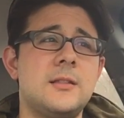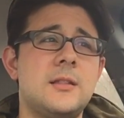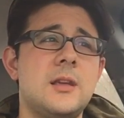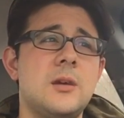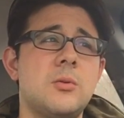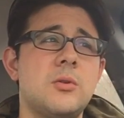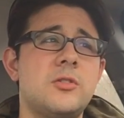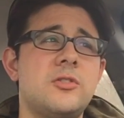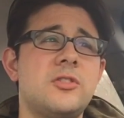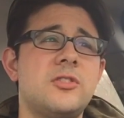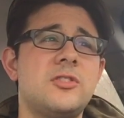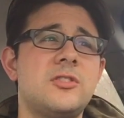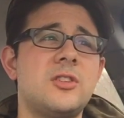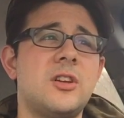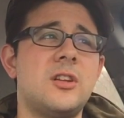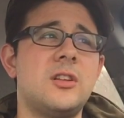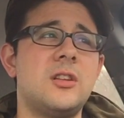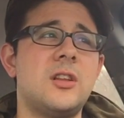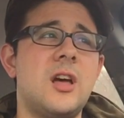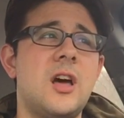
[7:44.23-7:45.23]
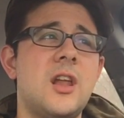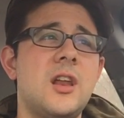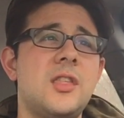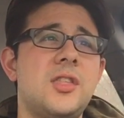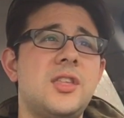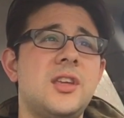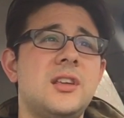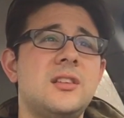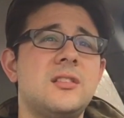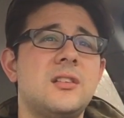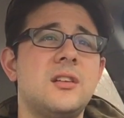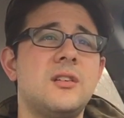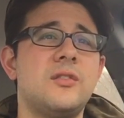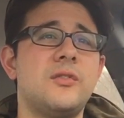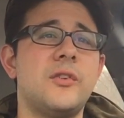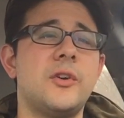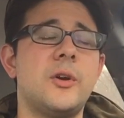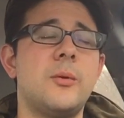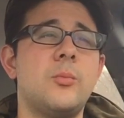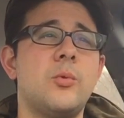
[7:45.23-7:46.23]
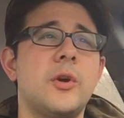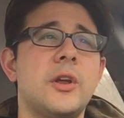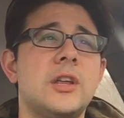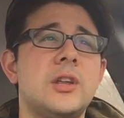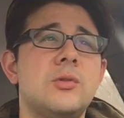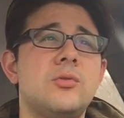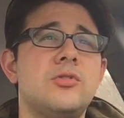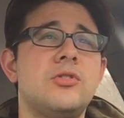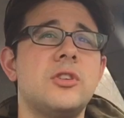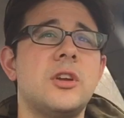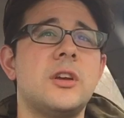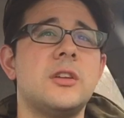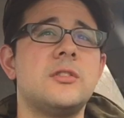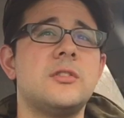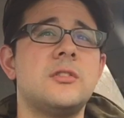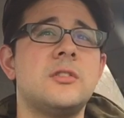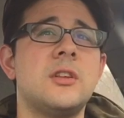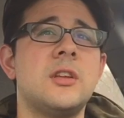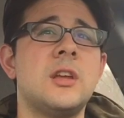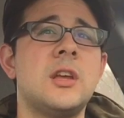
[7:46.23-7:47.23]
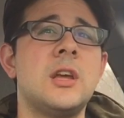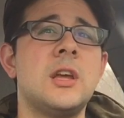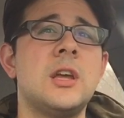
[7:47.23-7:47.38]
there were just a lot of things in this film where you just